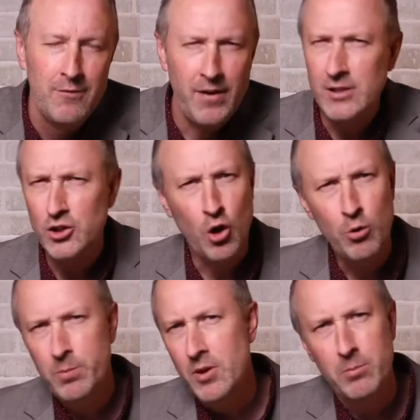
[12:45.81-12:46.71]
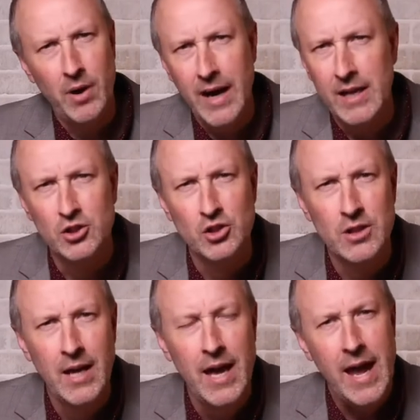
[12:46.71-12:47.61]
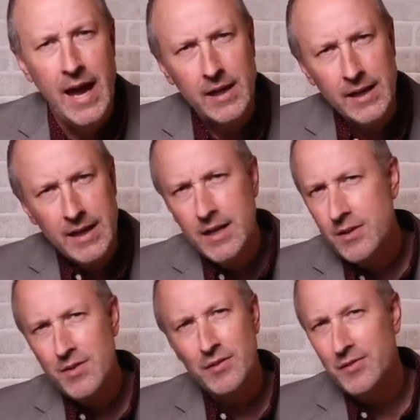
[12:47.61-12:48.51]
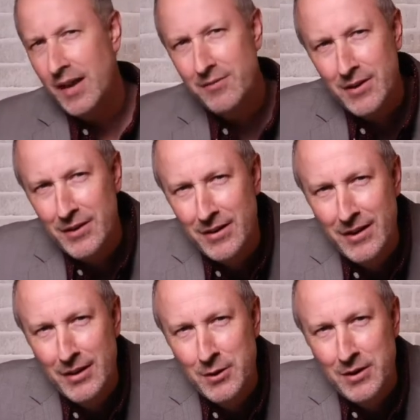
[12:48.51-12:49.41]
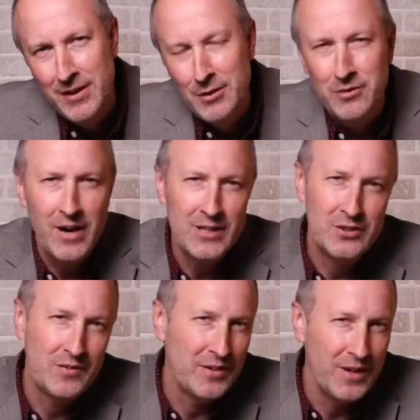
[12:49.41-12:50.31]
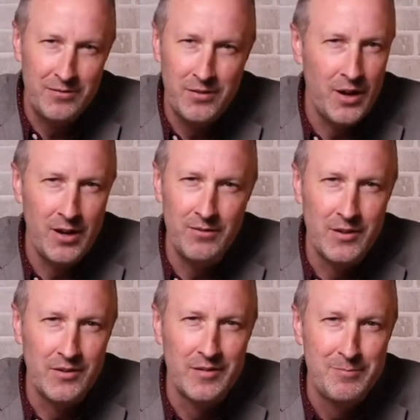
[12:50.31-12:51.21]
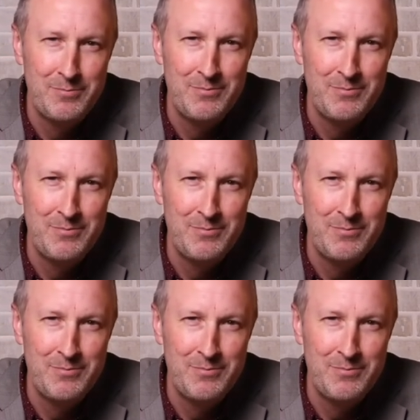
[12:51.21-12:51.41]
Find your hope in the branch and lean into the Savior who's righteous enough for all of us.